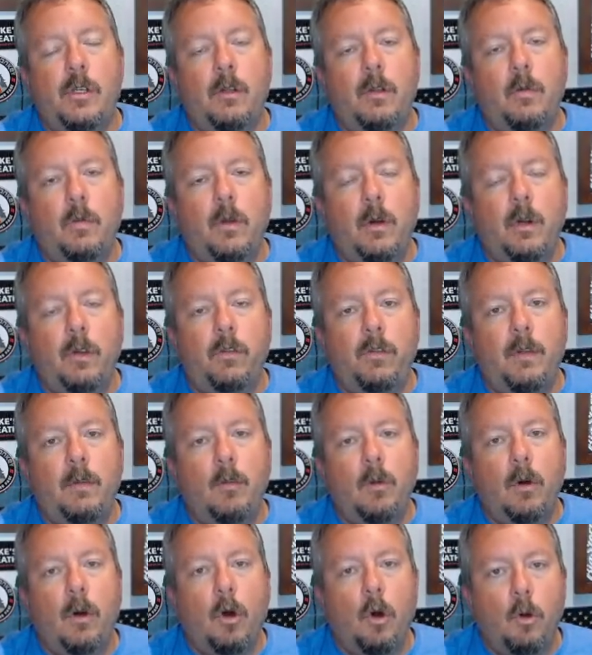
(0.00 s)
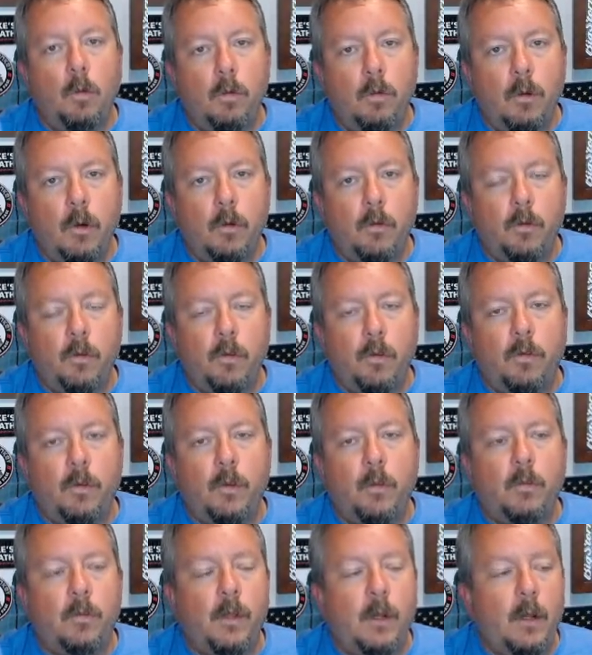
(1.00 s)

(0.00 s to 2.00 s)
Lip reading: year that we're going to see more homegrown systems